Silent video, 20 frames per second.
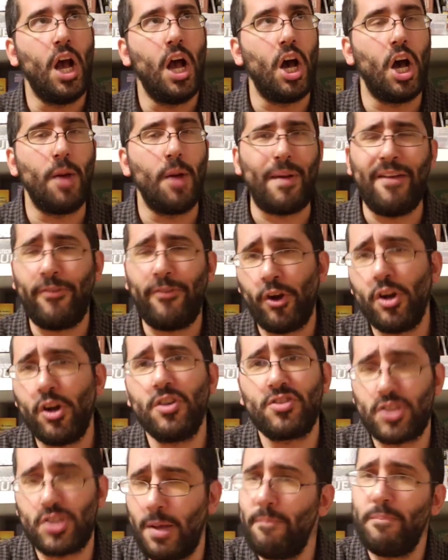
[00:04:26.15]
Um, I've
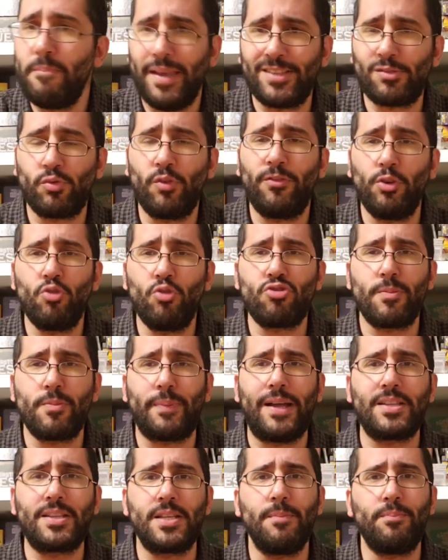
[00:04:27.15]
heard some mixed reviews
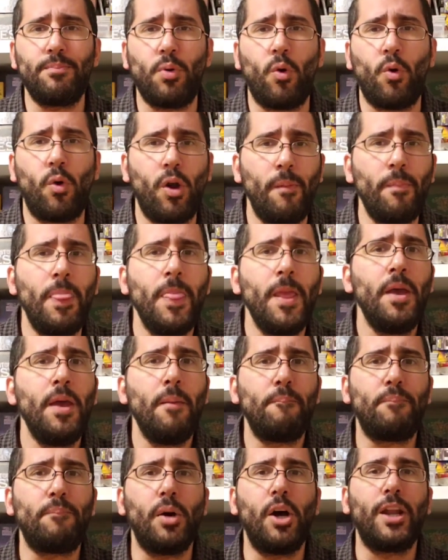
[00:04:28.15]
about Temporum,
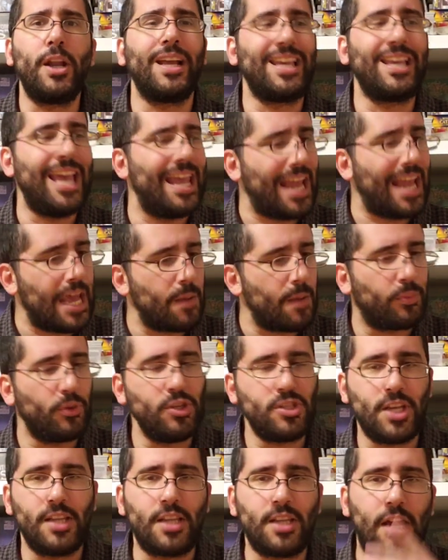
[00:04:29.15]
but again, I
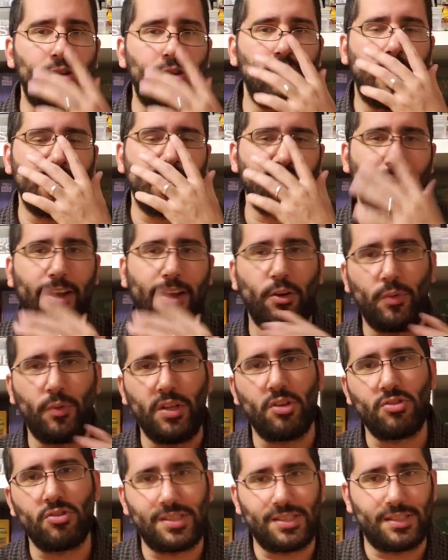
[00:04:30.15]
appreciate Donald X
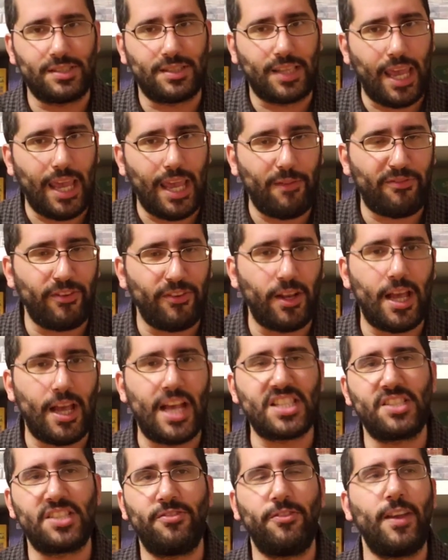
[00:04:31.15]
Vaccarino's game
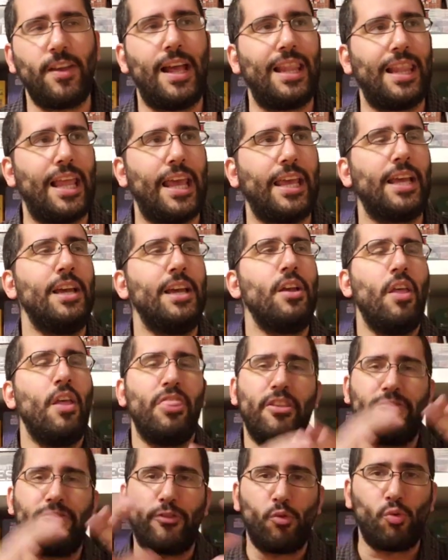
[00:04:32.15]
philosophy. I like
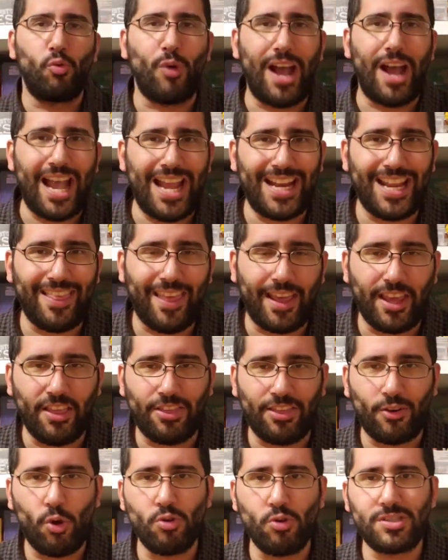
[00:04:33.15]
the variety that
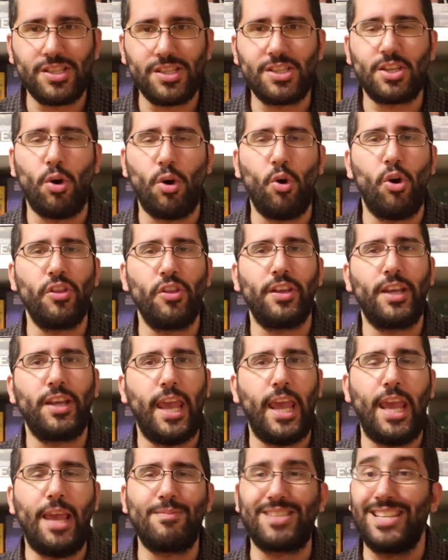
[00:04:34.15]
he throws into all the
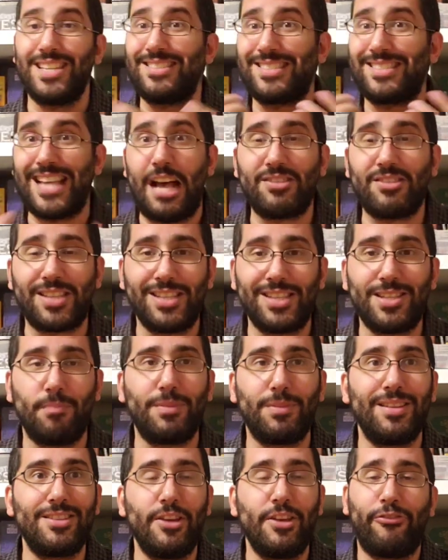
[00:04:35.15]
games. It sounds like
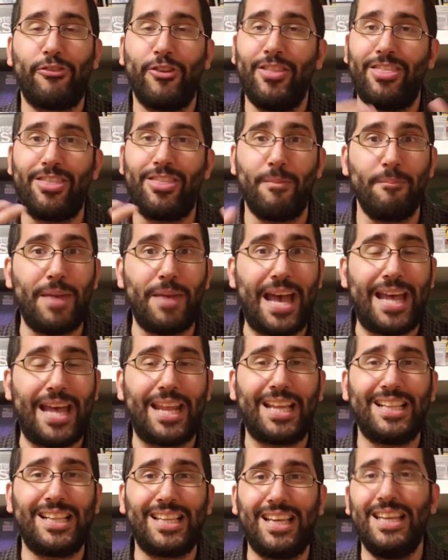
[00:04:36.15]
something different
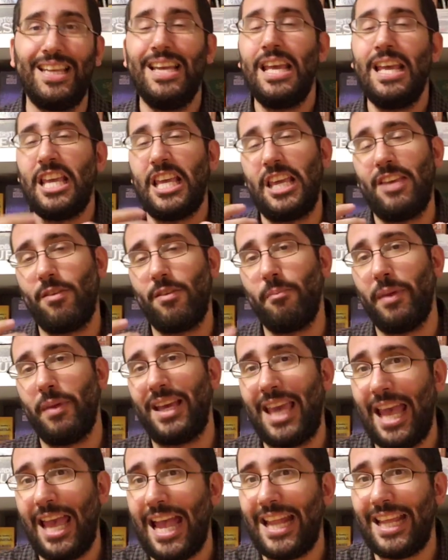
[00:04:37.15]
thematically, even
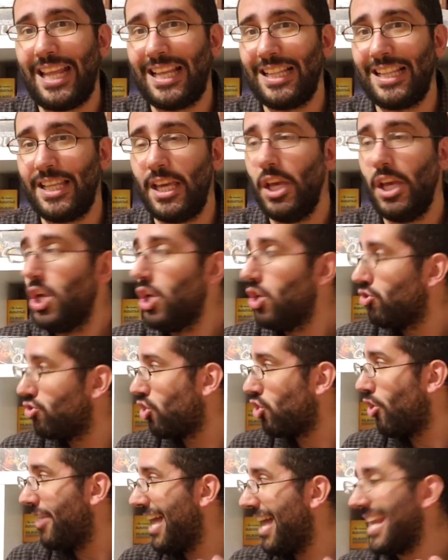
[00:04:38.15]
mechanically.
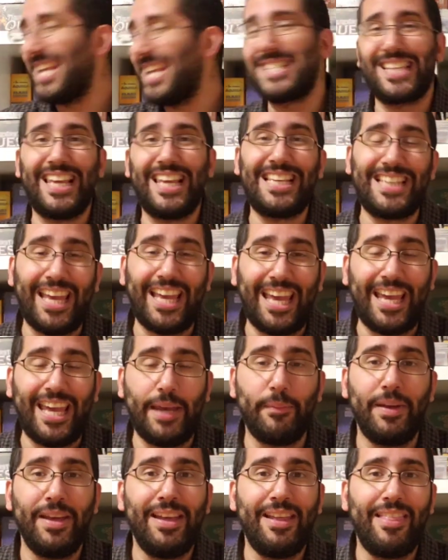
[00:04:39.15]
So that is a
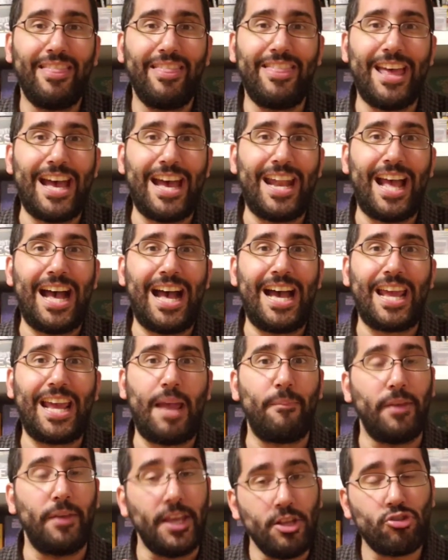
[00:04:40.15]
game that I
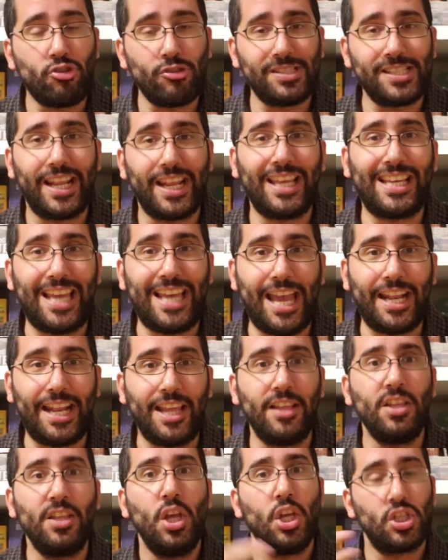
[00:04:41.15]
am interested in
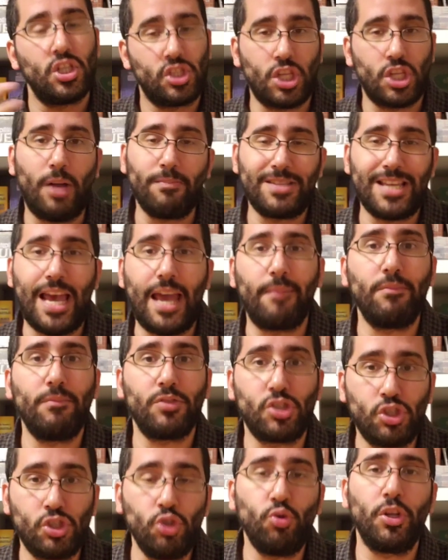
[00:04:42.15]
getting
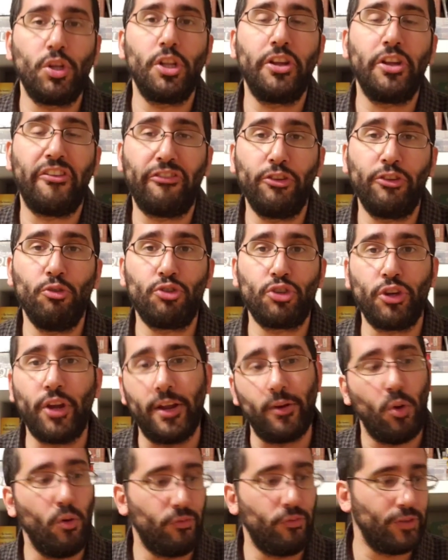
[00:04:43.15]
sometime soon in the near future
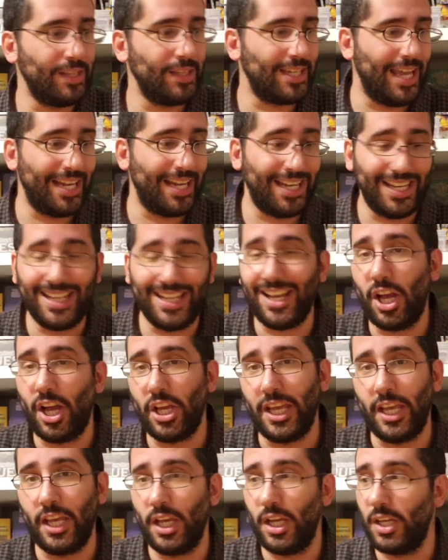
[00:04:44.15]
and hopefully getting
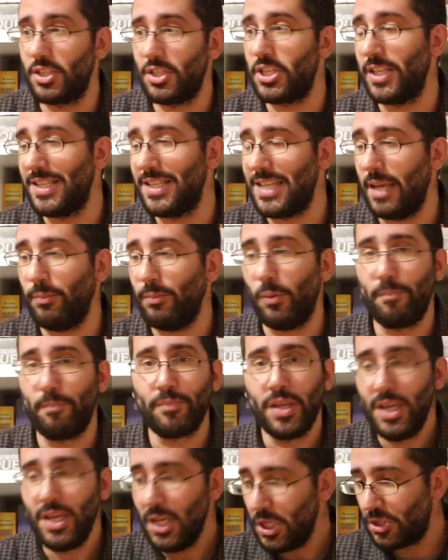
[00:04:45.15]
uh, to the table.
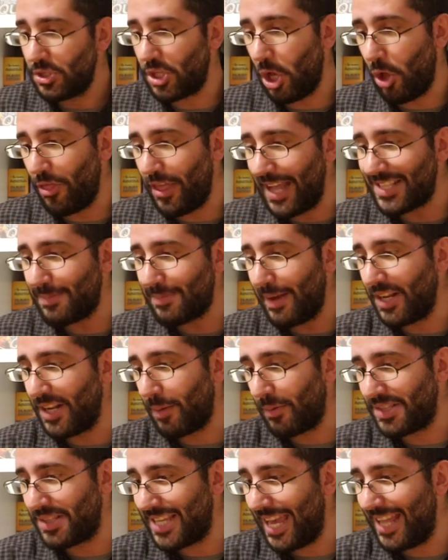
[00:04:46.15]
So that's my
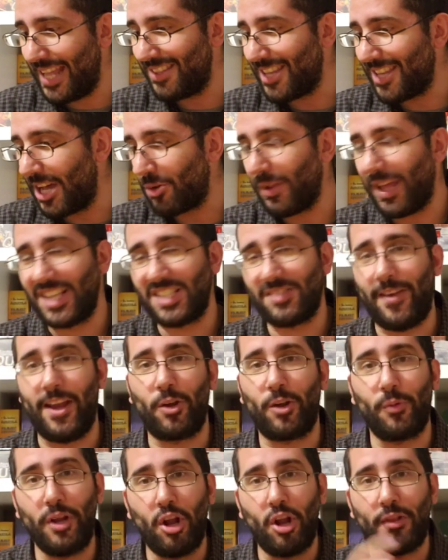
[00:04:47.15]
number 10, Donald X
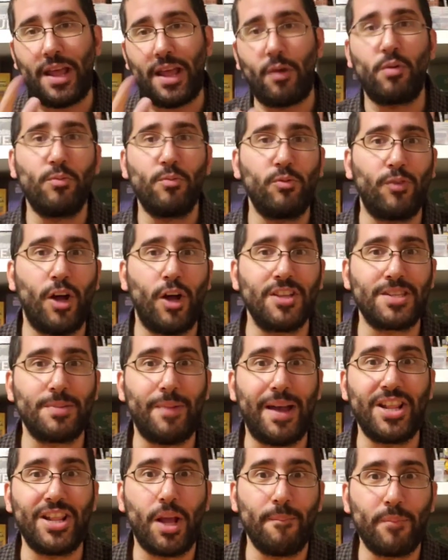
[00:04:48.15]
Vaccarino. Now we move on
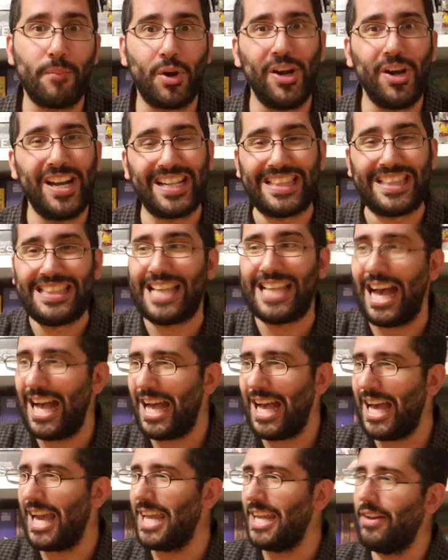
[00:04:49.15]
to my number
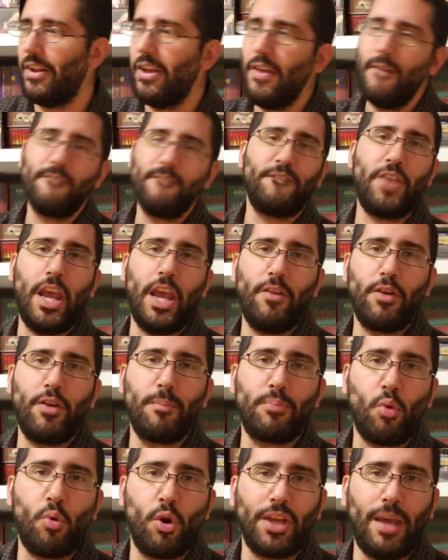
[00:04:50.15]
9
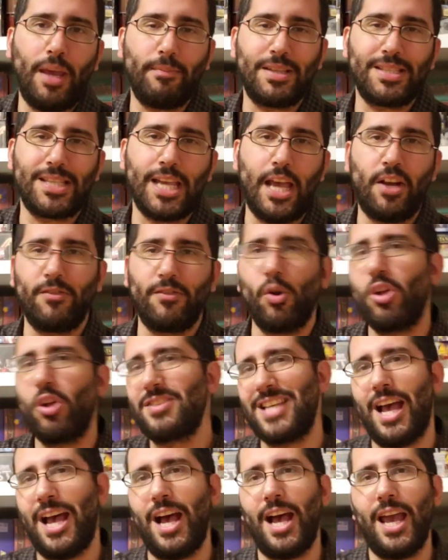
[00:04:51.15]
favorite board game designer of all
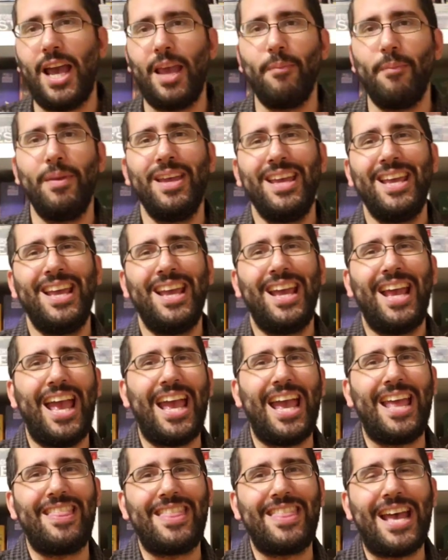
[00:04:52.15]
time,
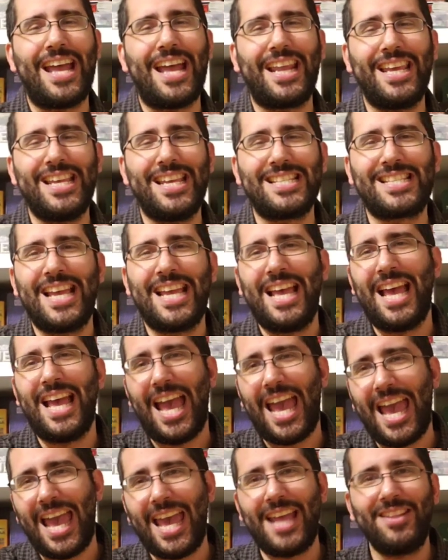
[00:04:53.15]
and that is
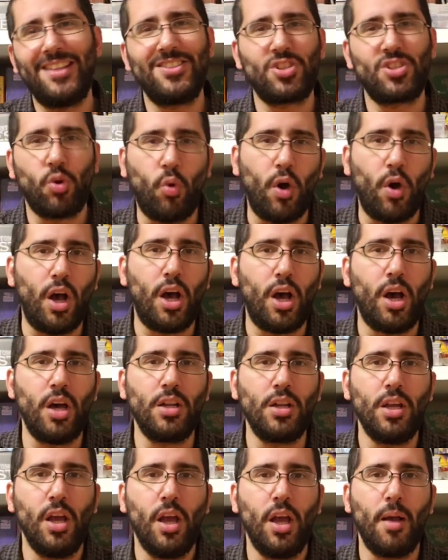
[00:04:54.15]

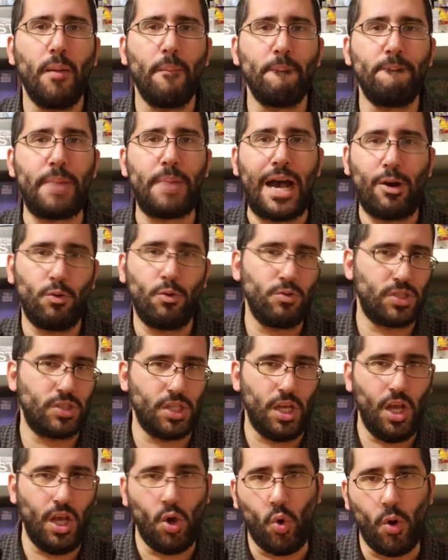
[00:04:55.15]
Antoine
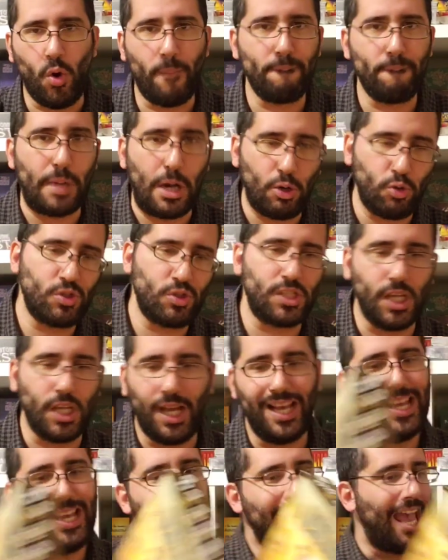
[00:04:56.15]
Bauza or
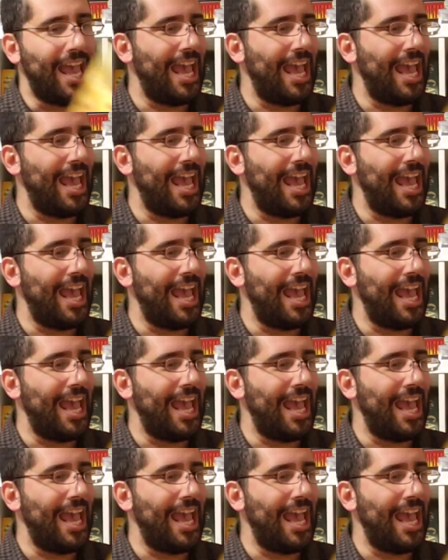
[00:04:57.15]
Bauza.